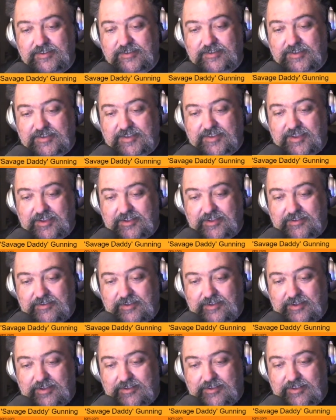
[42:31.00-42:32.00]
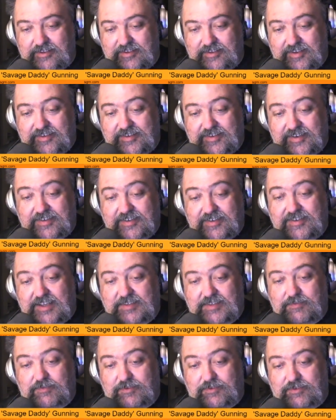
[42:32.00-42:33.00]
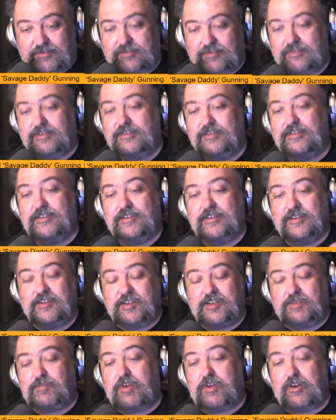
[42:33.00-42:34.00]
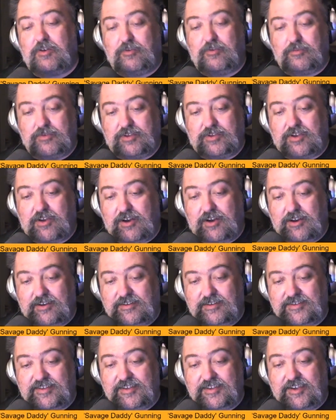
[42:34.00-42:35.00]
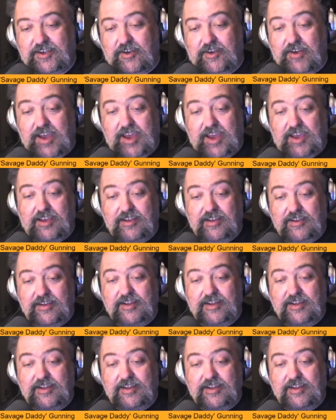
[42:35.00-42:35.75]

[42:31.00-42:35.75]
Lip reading: that the successful spell would cause, and then go, hey,